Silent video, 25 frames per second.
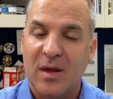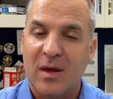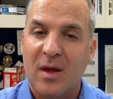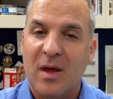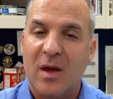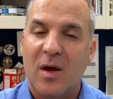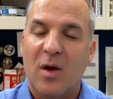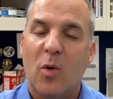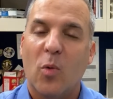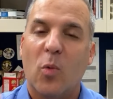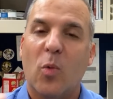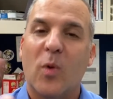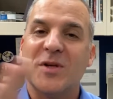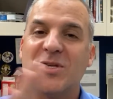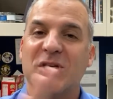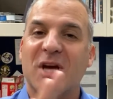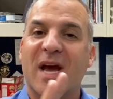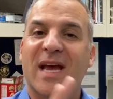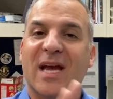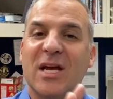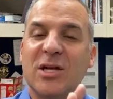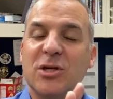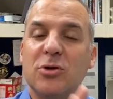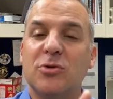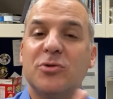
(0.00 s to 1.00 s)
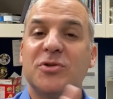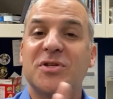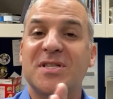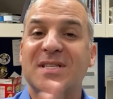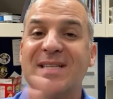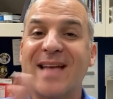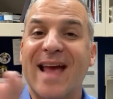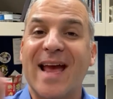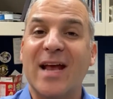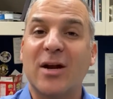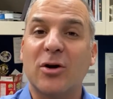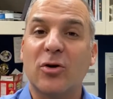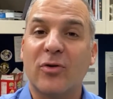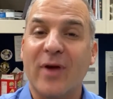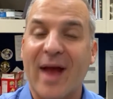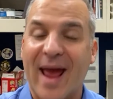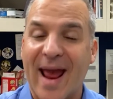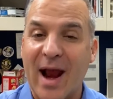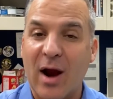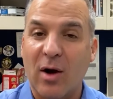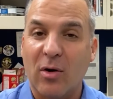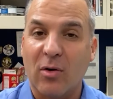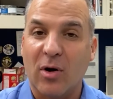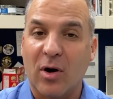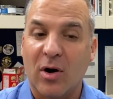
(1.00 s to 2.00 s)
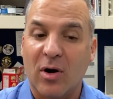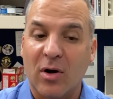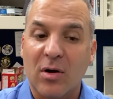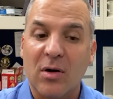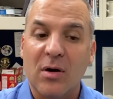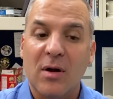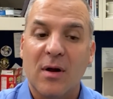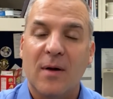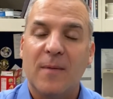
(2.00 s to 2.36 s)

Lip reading: which I can use standard error,